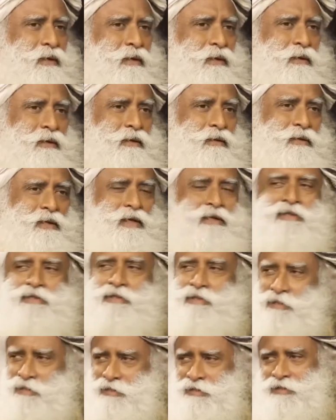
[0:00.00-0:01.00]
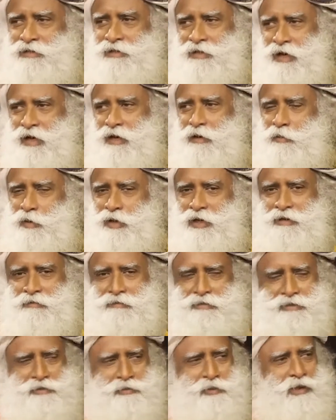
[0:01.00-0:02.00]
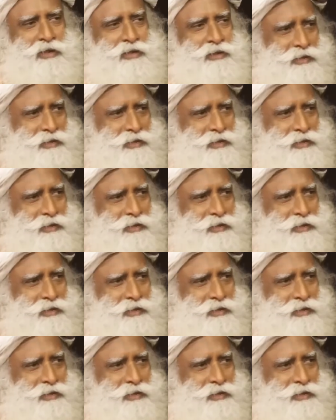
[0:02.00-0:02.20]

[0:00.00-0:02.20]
That is Kala Bhairava's work.